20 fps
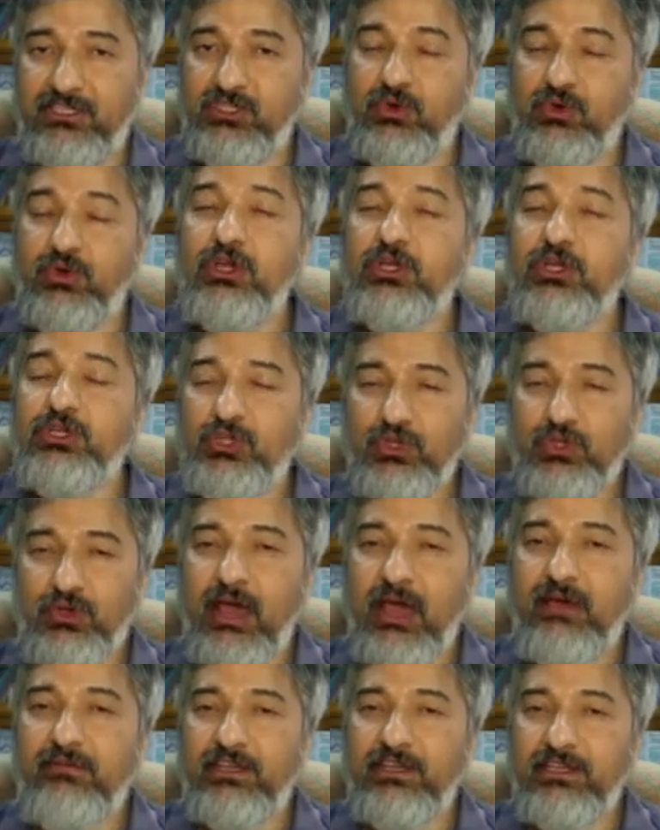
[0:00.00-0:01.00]
So do you
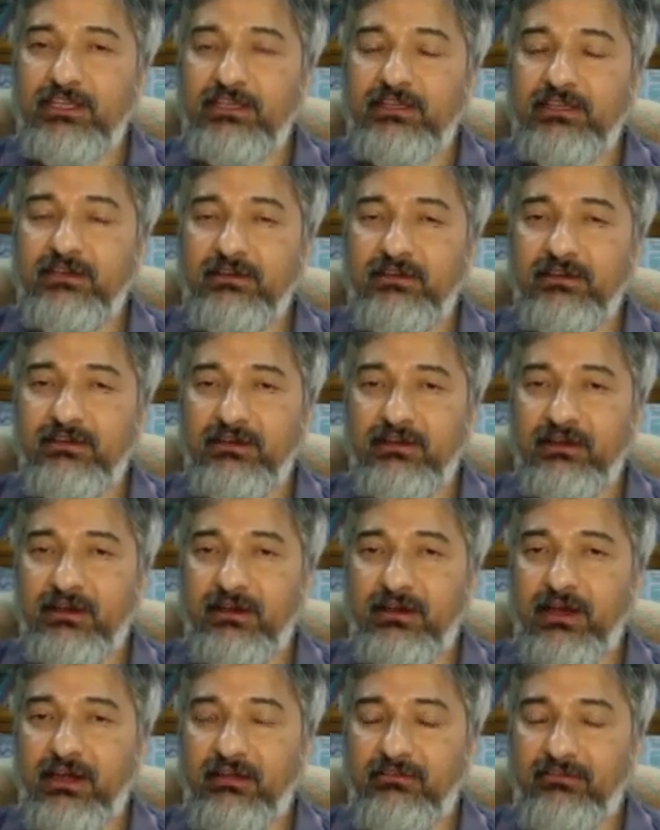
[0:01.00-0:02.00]
have any
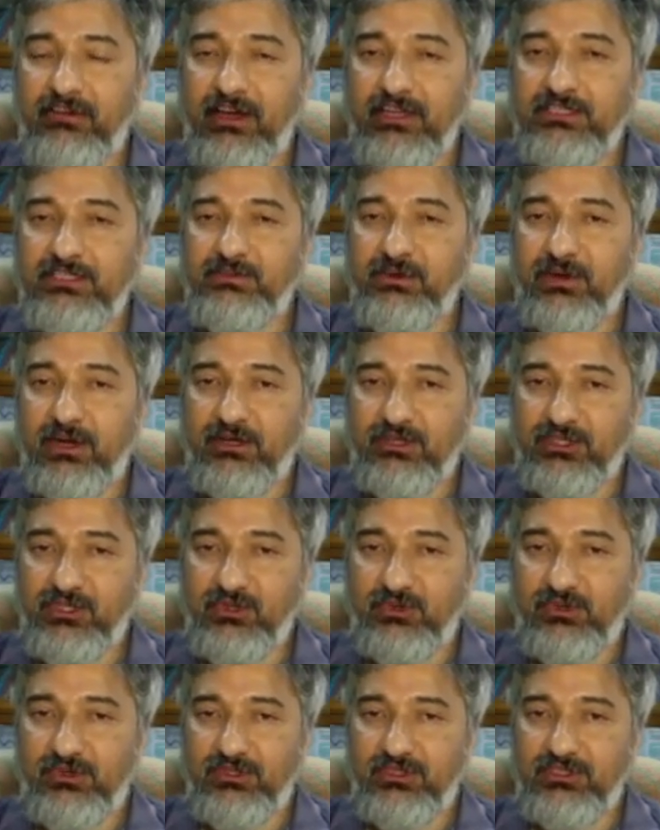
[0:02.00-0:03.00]
advice for our
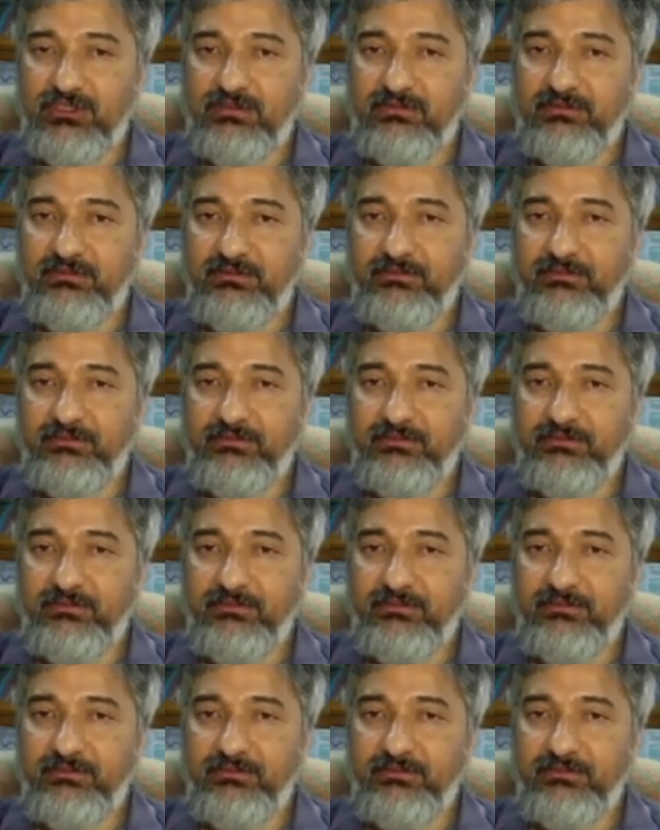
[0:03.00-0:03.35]
students?